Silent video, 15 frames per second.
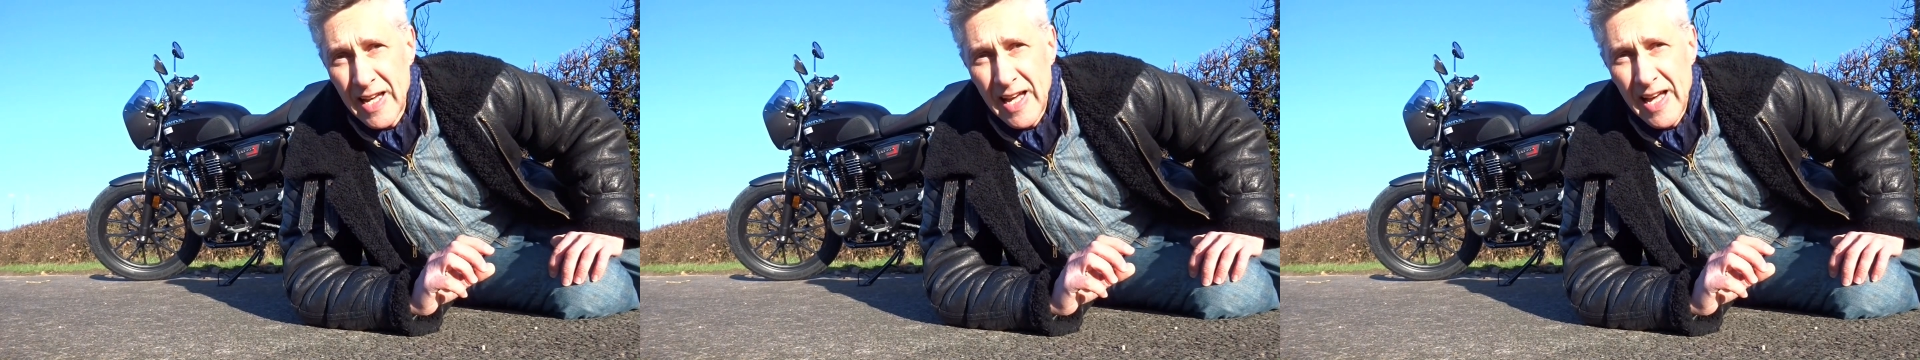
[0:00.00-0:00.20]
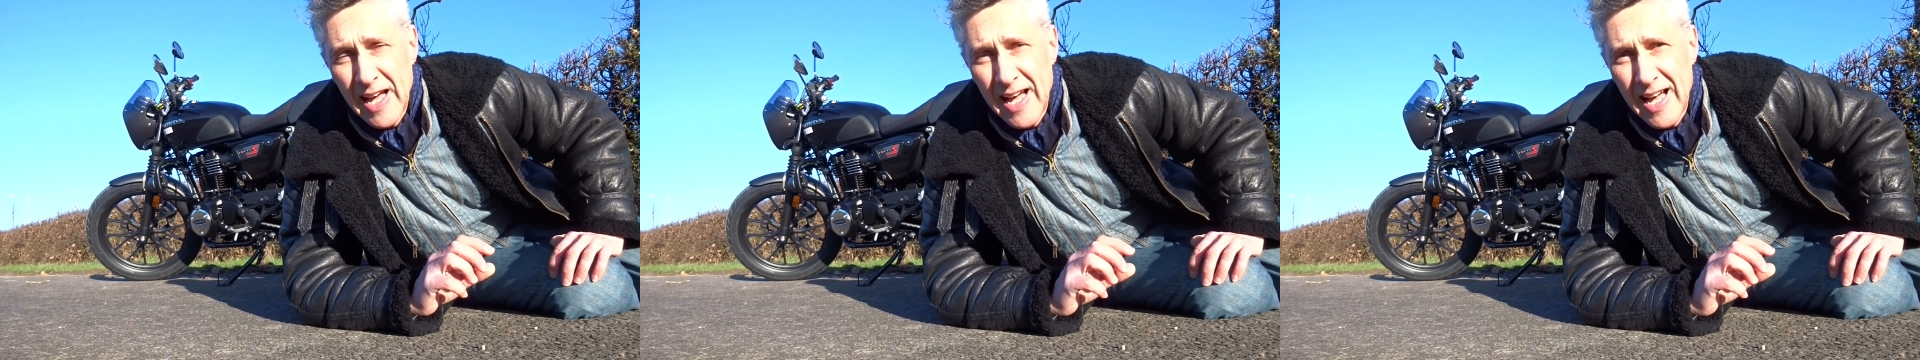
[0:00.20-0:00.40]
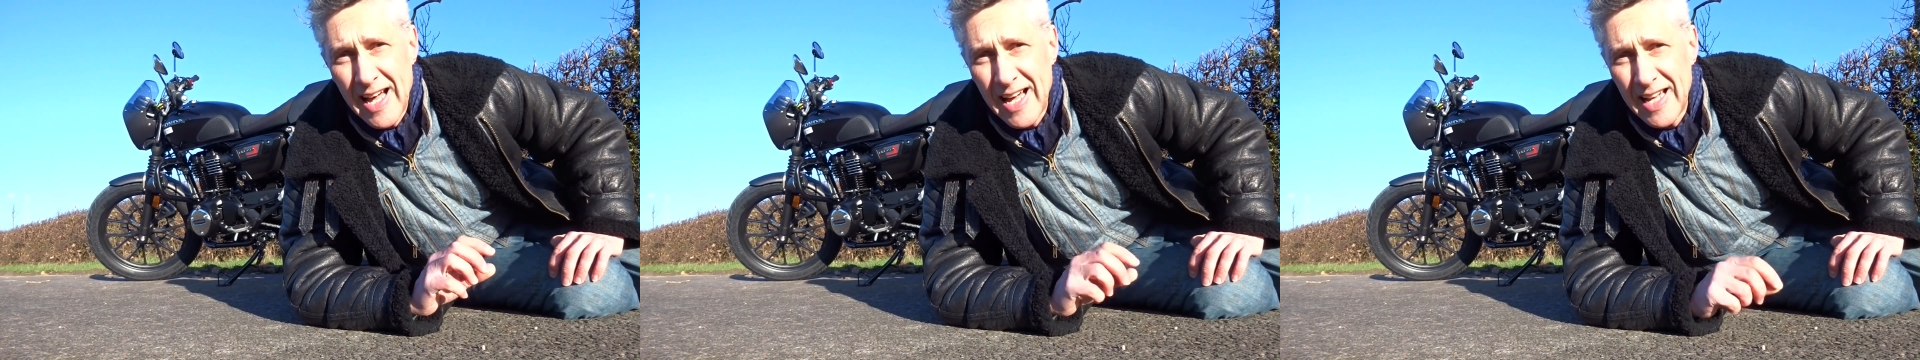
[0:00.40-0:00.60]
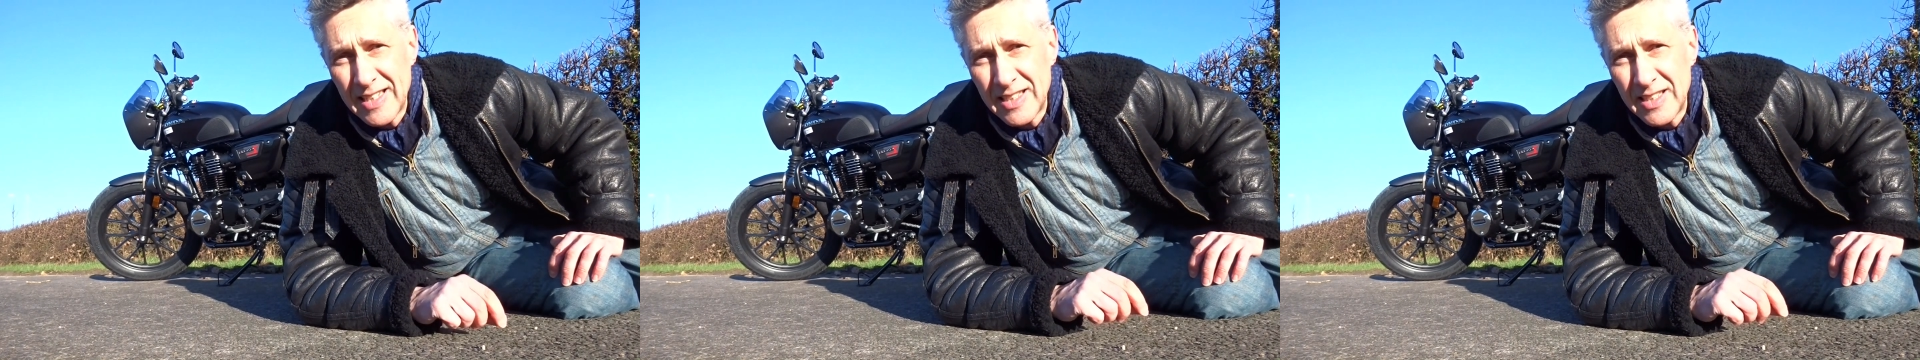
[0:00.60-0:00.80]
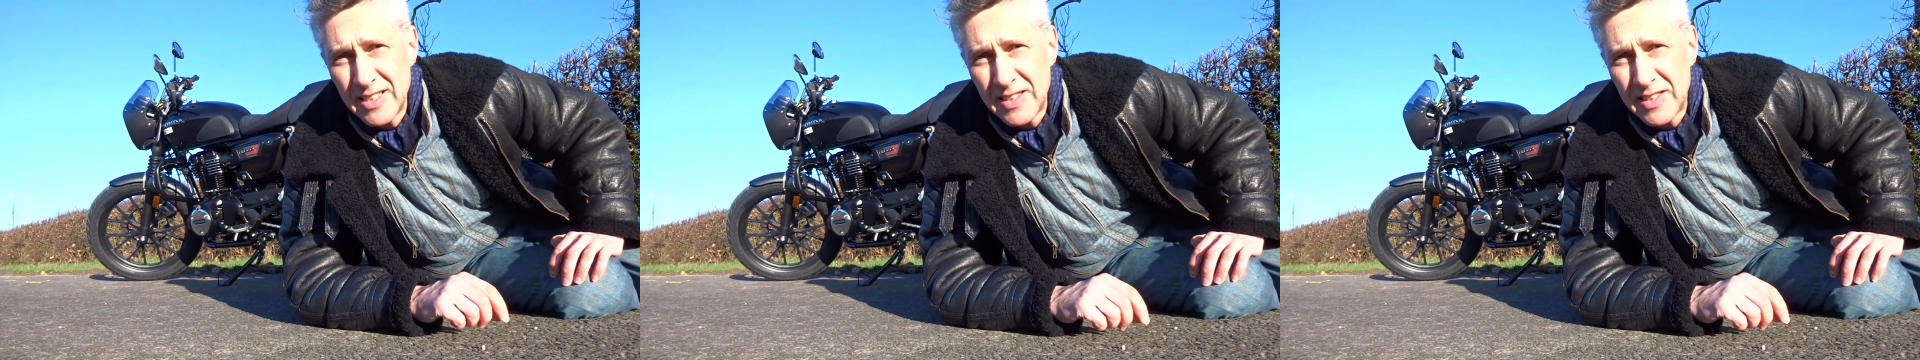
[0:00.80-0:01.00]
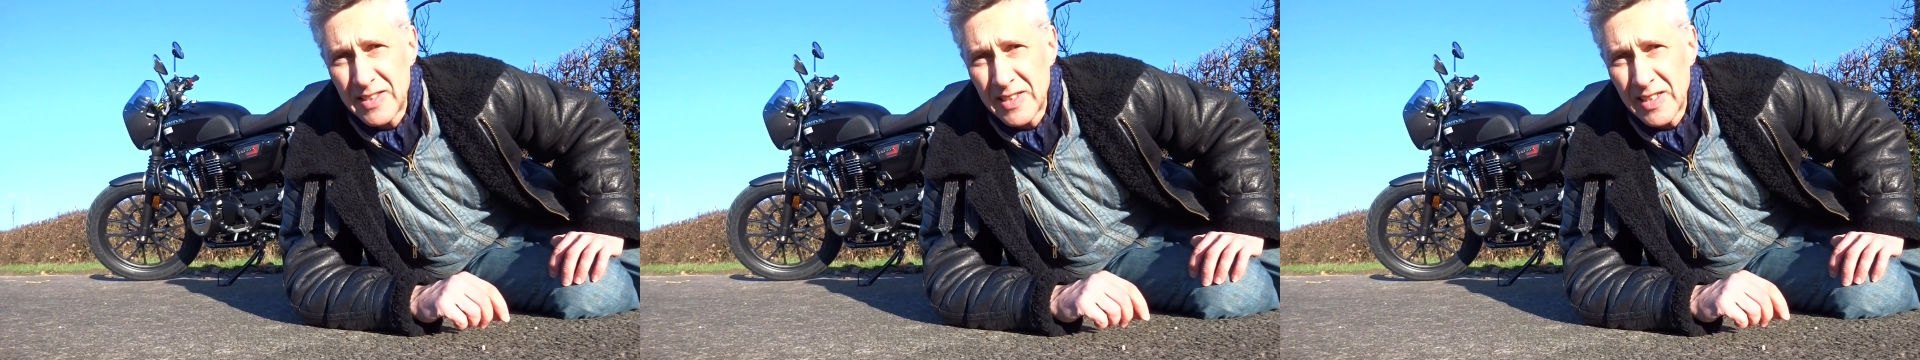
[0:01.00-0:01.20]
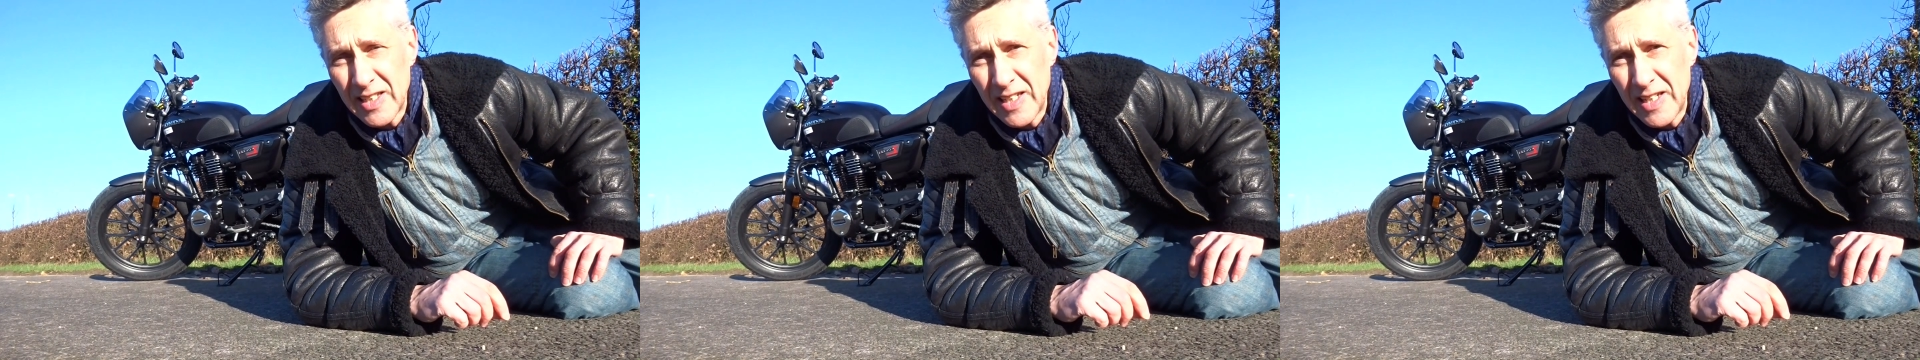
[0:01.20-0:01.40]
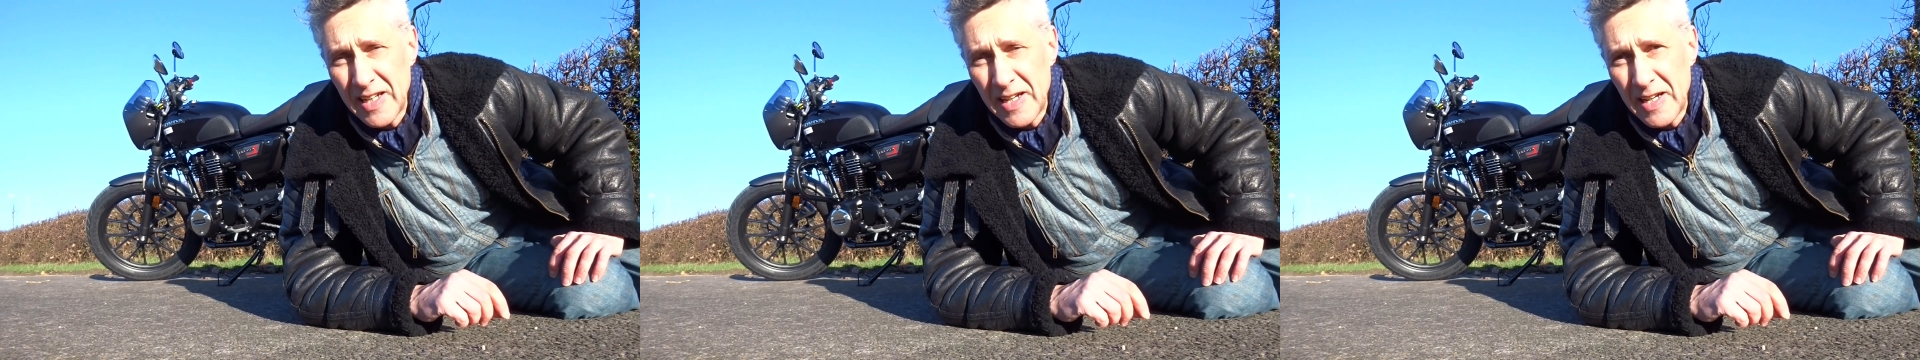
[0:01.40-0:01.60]
and
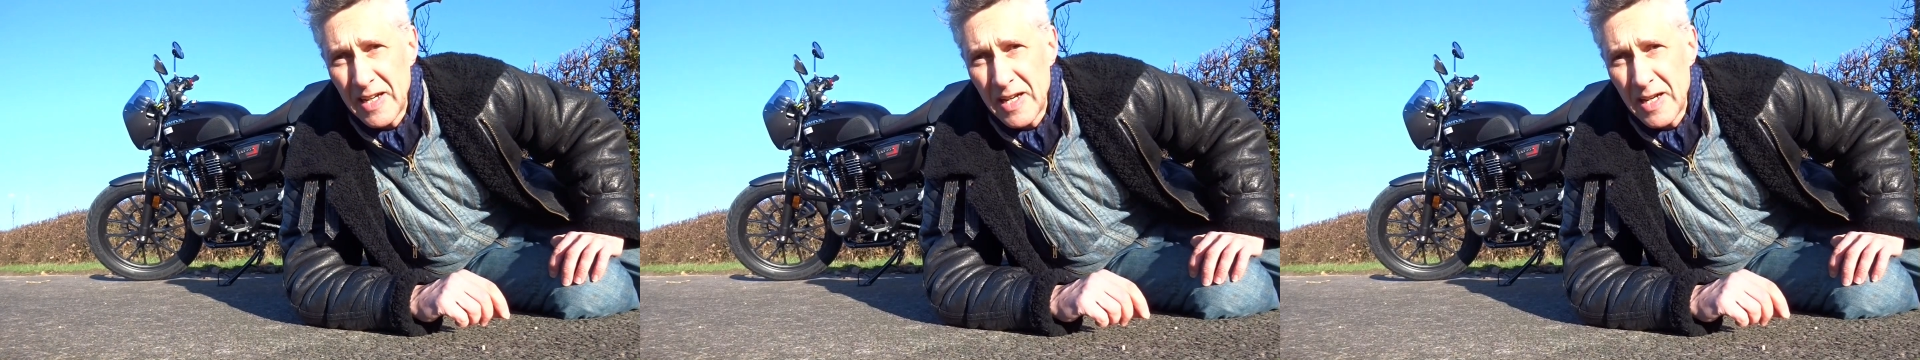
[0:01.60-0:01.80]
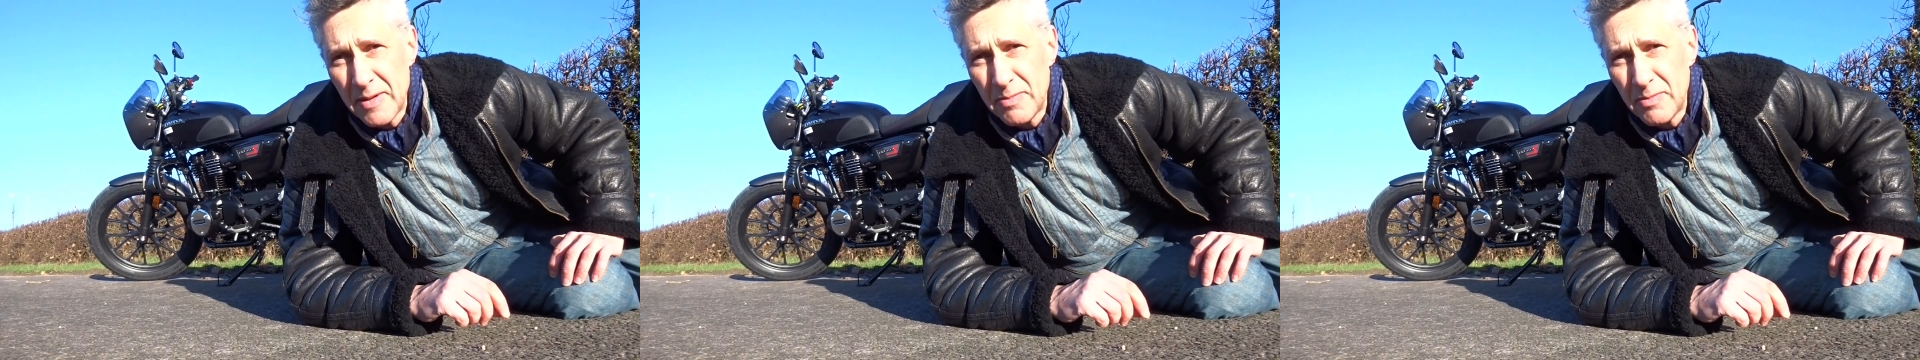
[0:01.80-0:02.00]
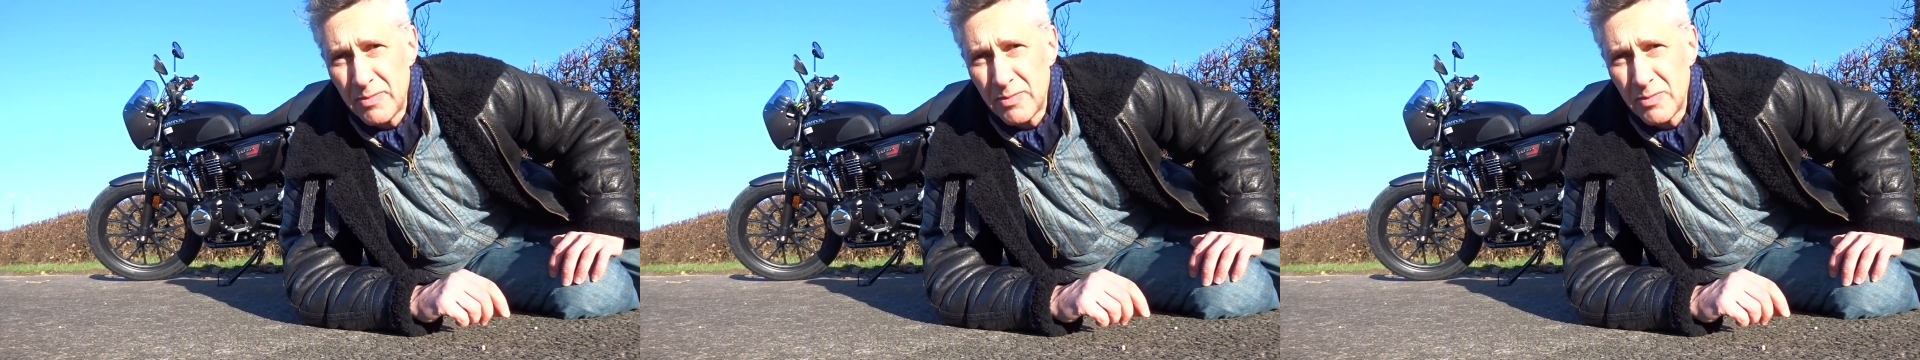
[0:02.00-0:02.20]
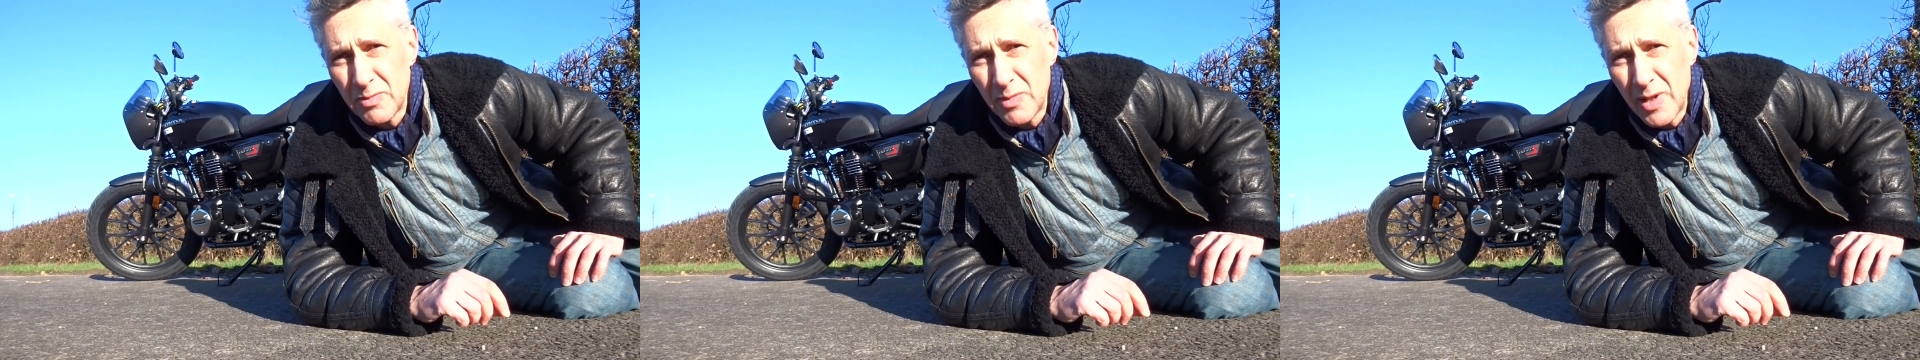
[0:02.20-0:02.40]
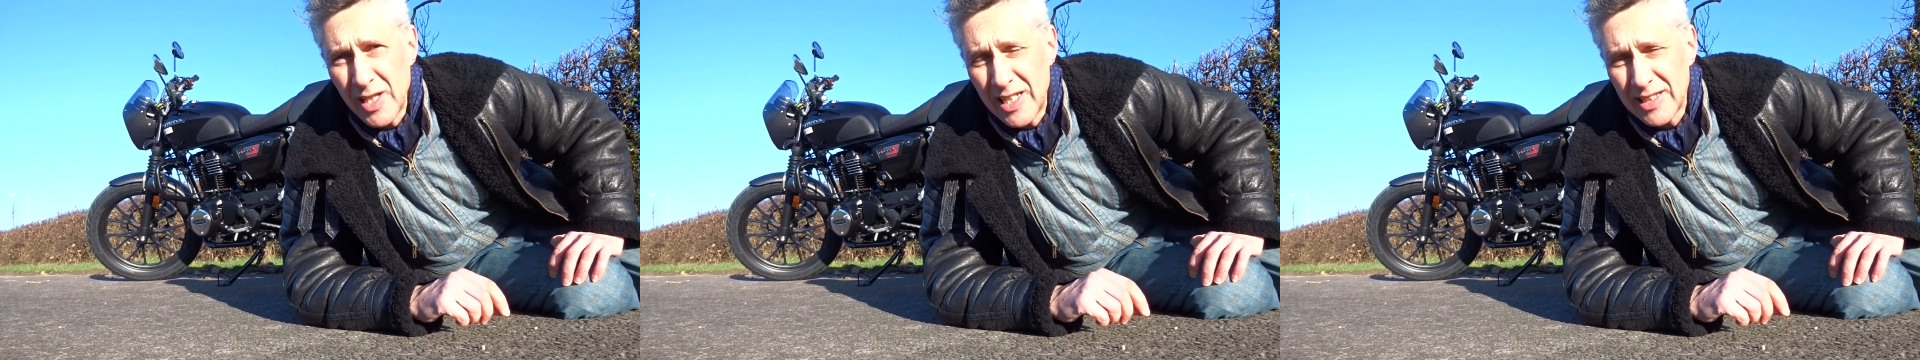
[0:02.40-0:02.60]
well,